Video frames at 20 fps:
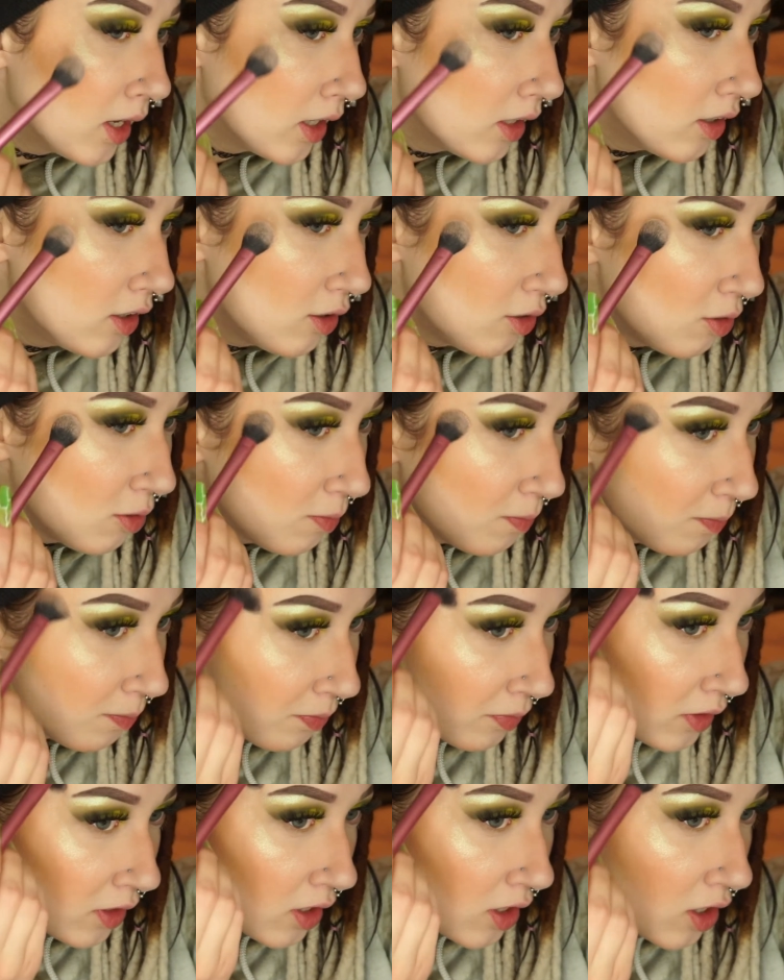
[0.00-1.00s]
Dude,
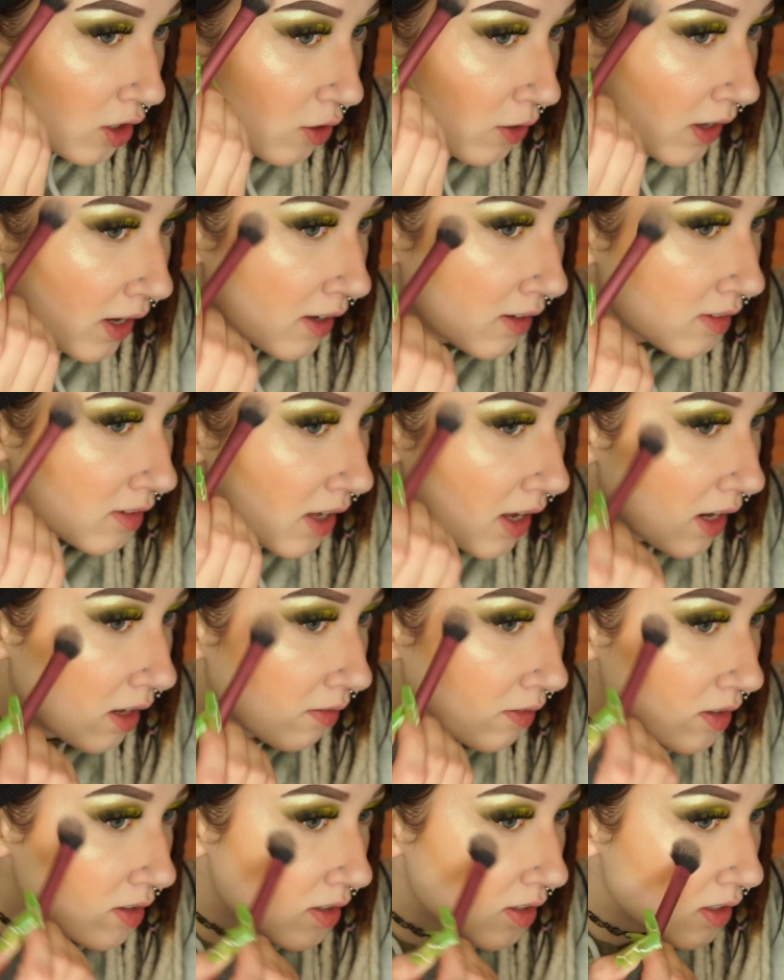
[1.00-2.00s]
you guys can't
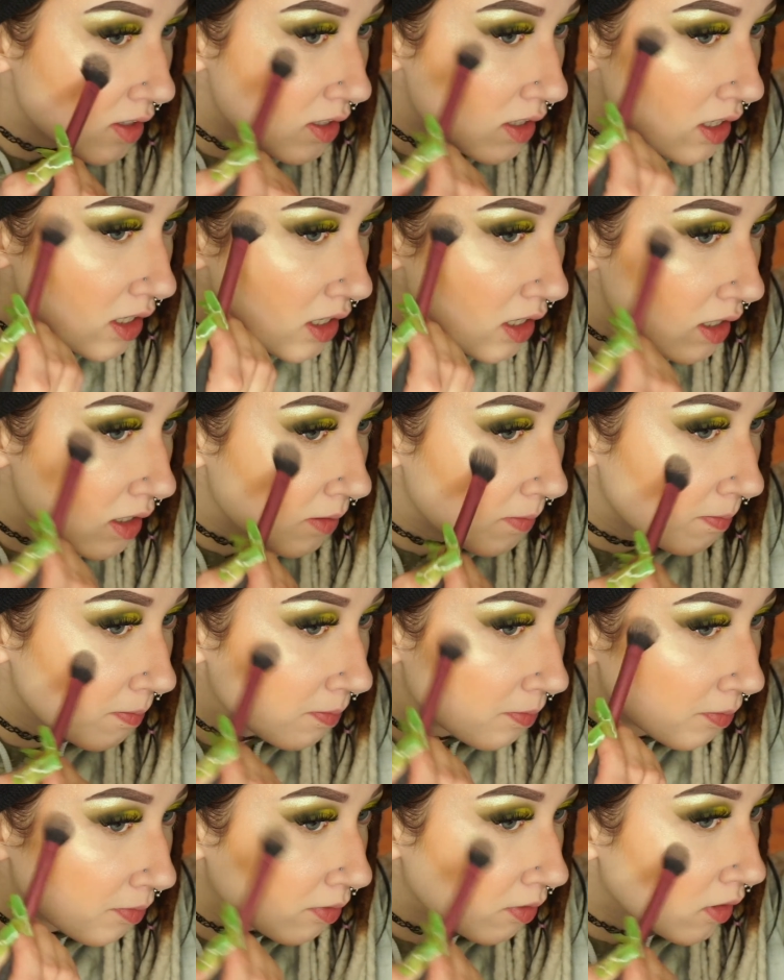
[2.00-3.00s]
even see.
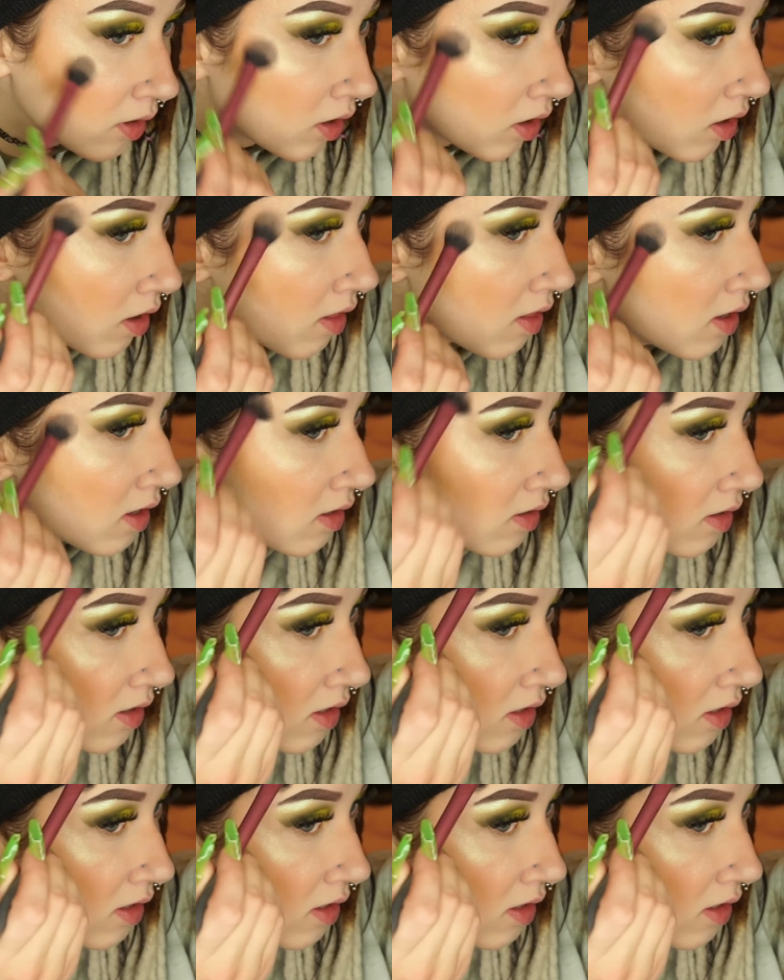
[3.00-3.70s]
This